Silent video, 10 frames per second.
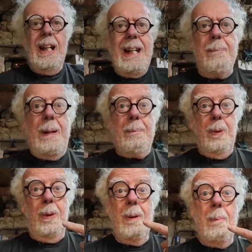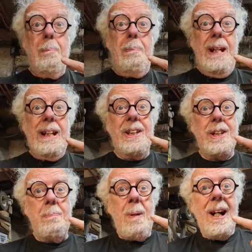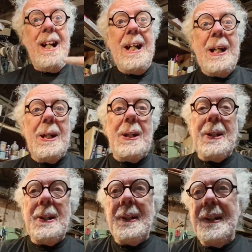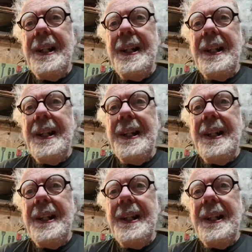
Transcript: Hey people, big smile.